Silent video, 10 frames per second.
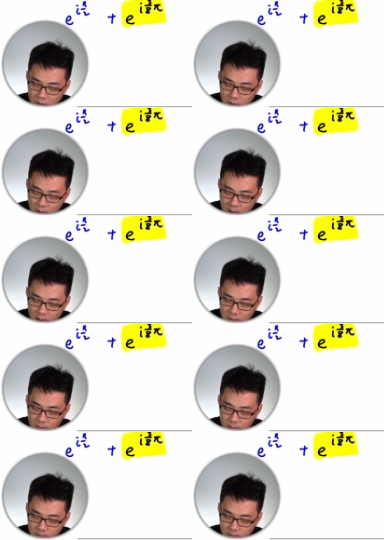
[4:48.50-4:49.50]
I
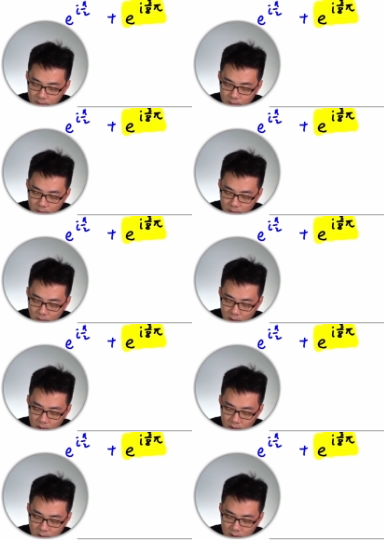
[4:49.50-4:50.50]

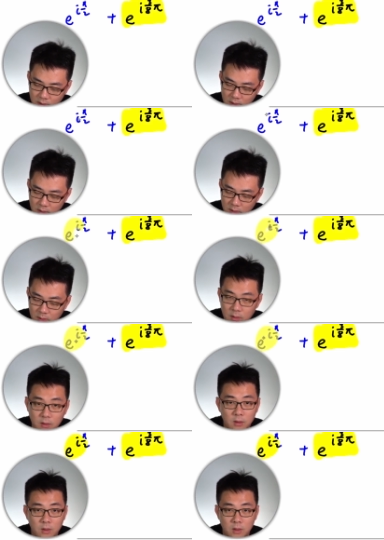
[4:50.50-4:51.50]
is this.
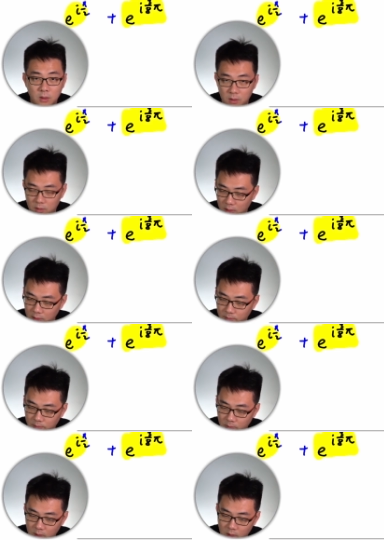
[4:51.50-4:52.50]
Okay,
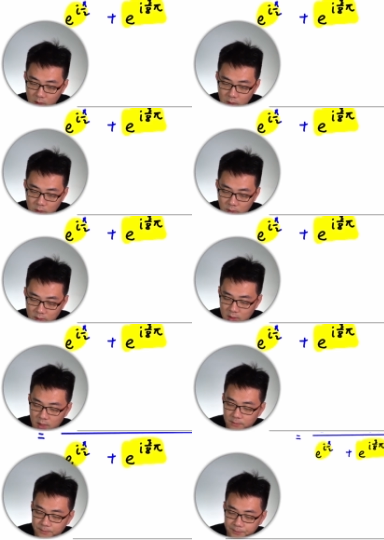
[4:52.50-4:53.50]
so once
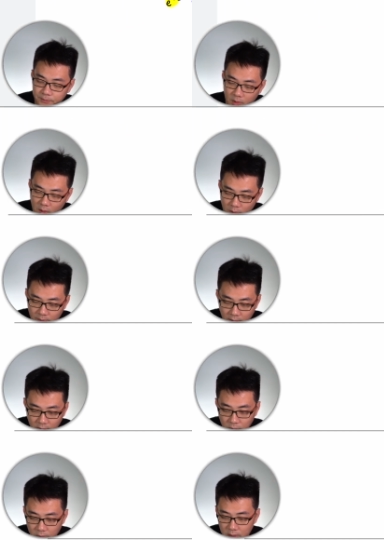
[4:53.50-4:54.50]
done, what we can
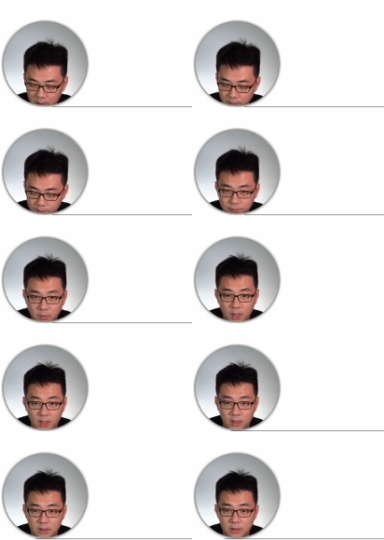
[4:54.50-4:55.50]
do here
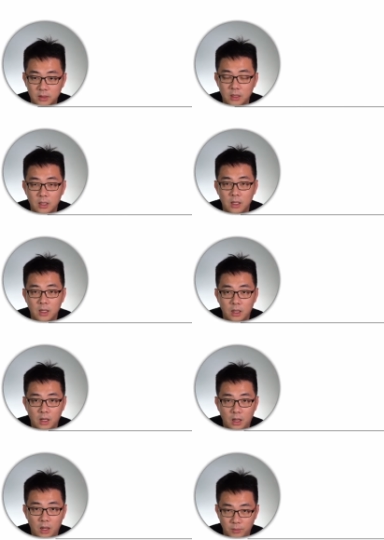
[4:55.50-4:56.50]
is
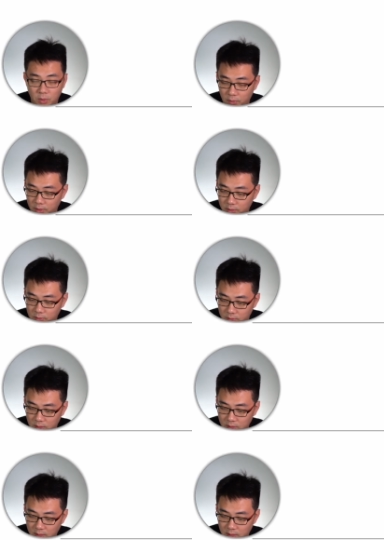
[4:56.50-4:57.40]
I'm going to just